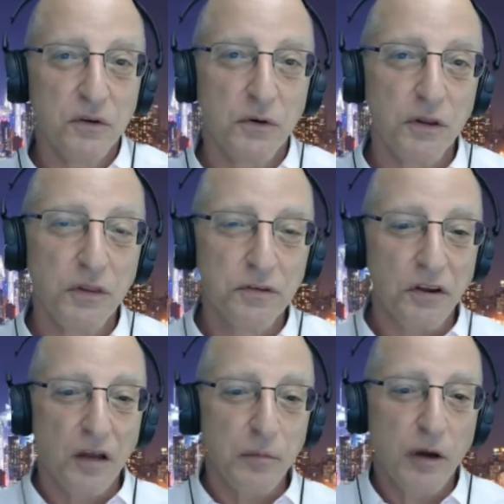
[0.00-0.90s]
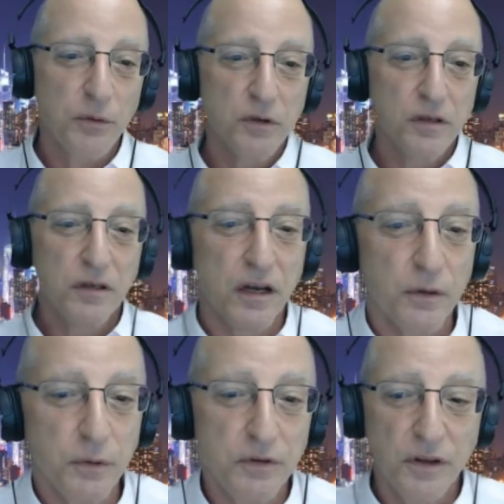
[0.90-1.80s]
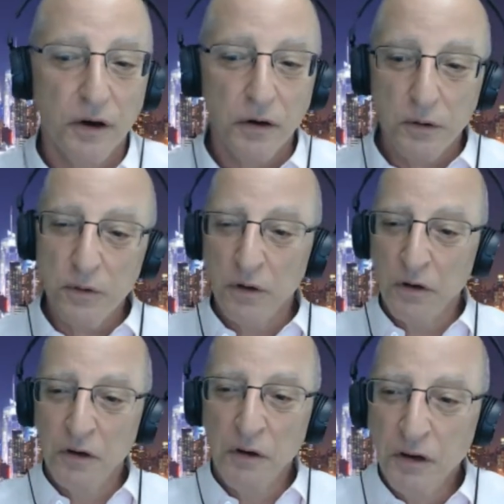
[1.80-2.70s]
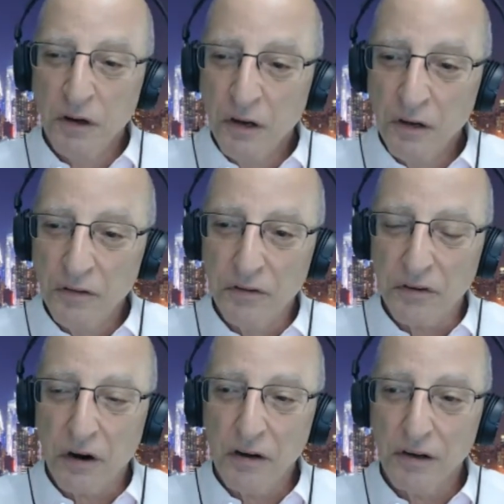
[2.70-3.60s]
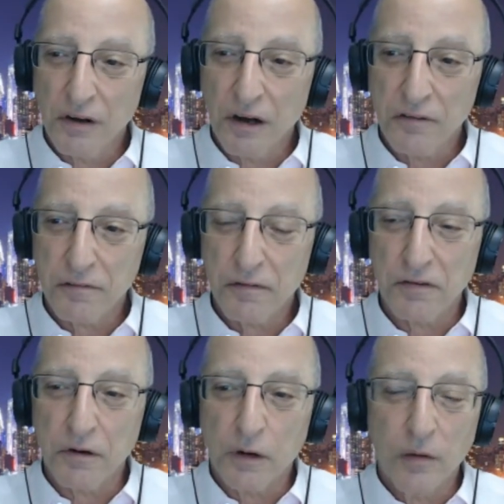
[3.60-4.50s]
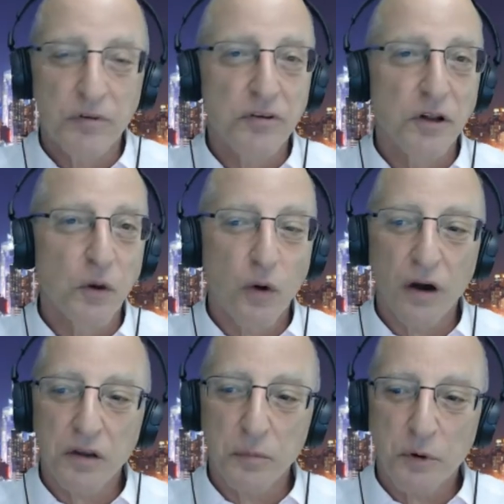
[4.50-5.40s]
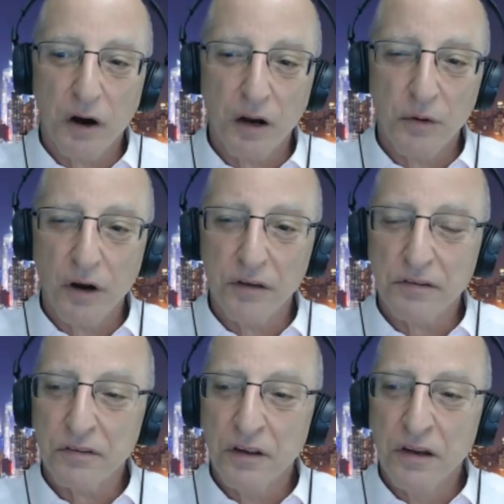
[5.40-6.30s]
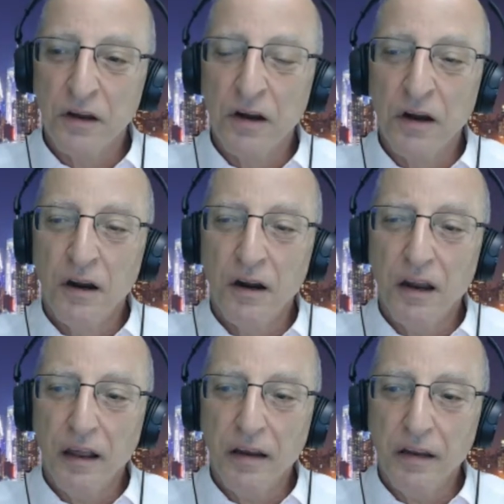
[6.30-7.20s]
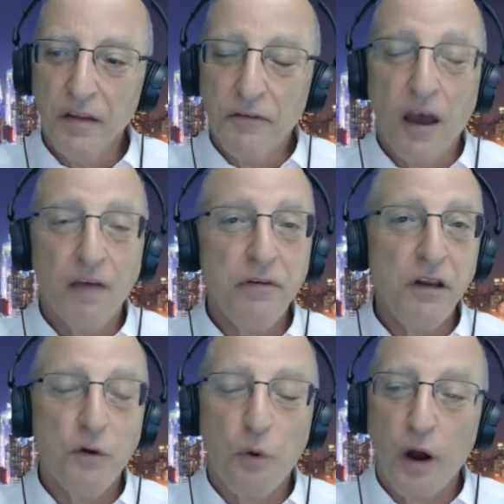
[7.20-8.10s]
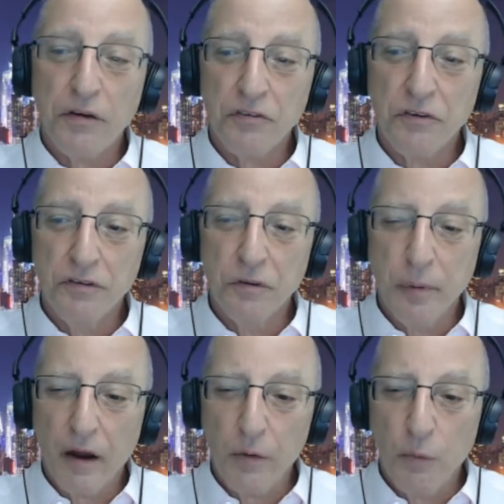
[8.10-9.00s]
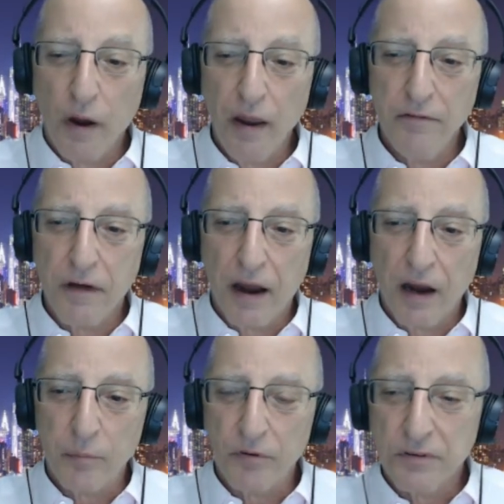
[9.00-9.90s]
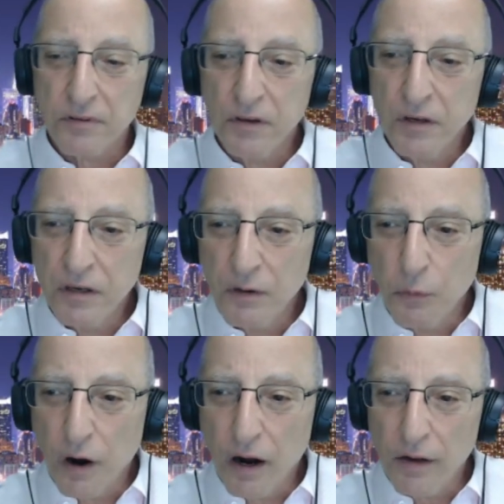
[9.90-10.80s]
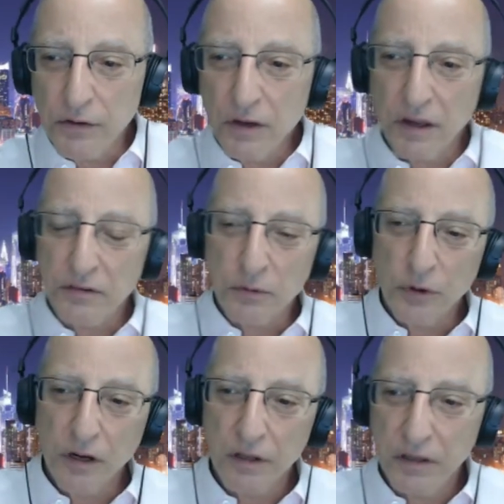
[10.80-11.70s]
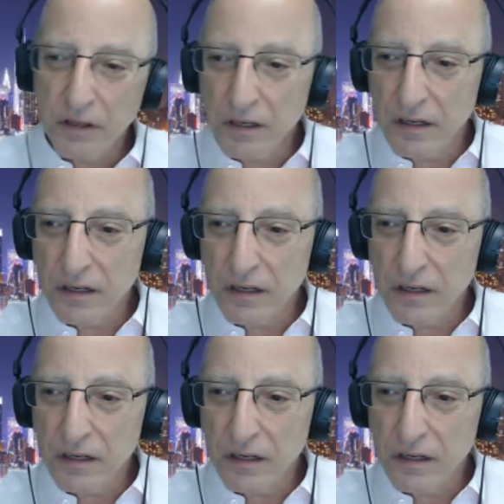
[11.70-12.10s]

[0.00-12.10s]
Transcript: all this time, I would know to turn it off. So I'm still a work in progress. And if you have any questions about Wave apps, wow, you guys are really,